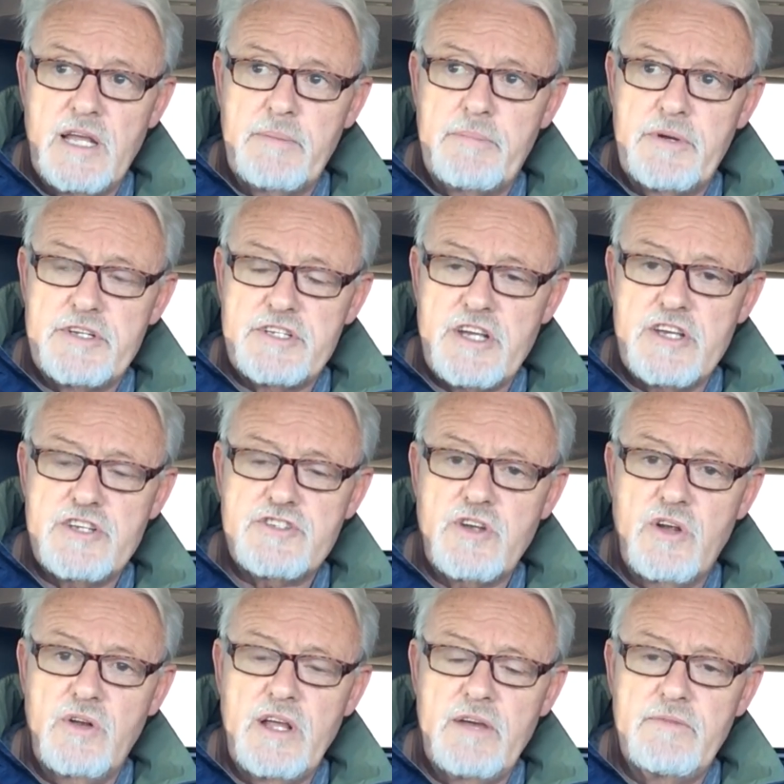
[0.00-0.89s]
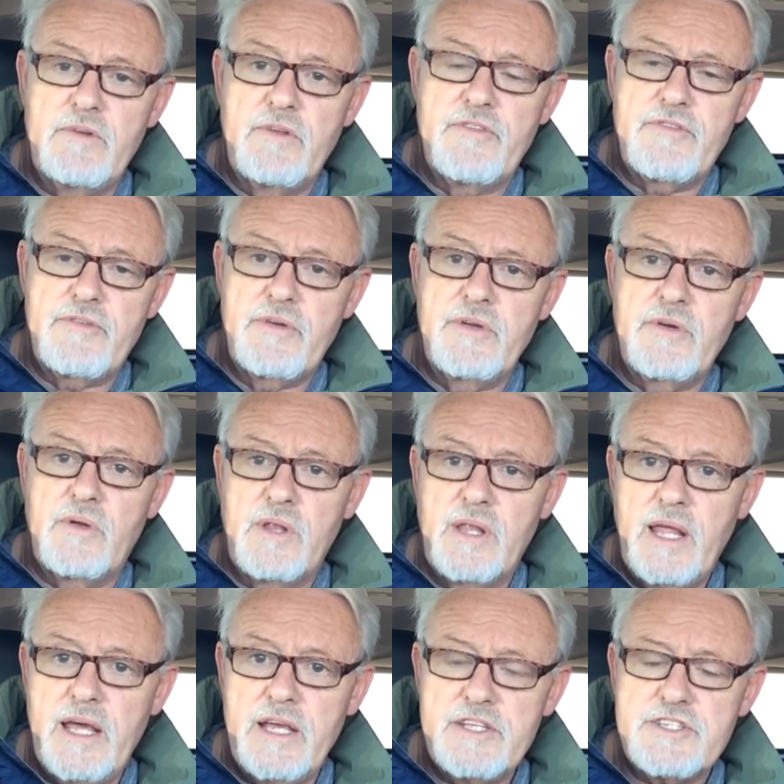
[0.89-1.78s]
A progesterone level of 3 or
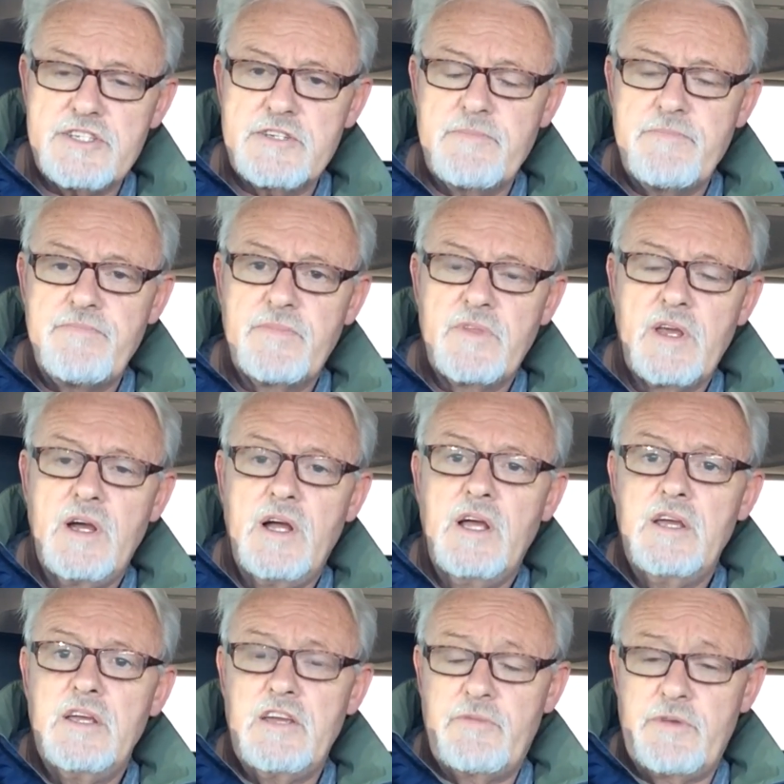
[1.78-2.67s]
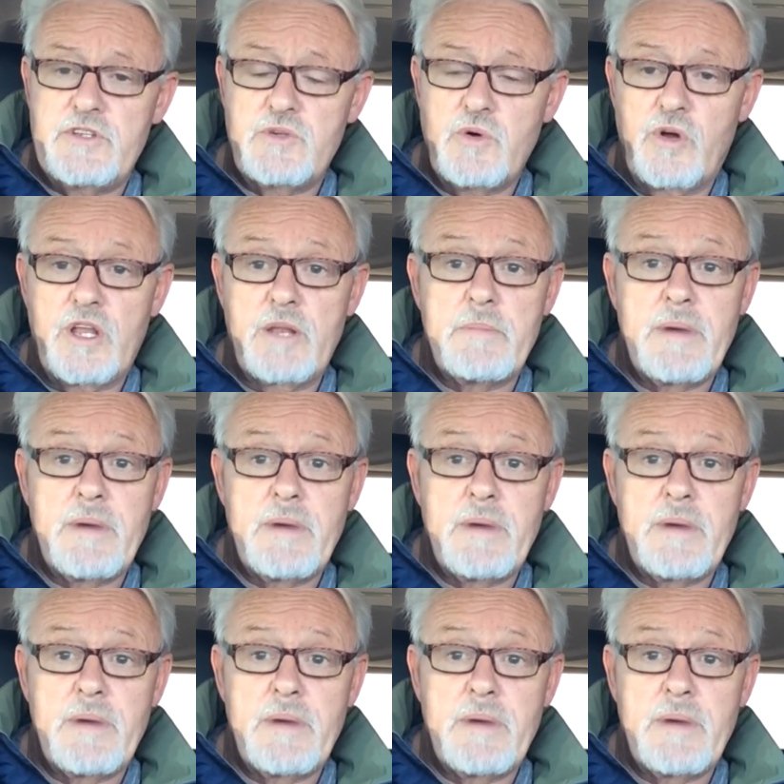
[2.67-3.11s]
less, if we're talking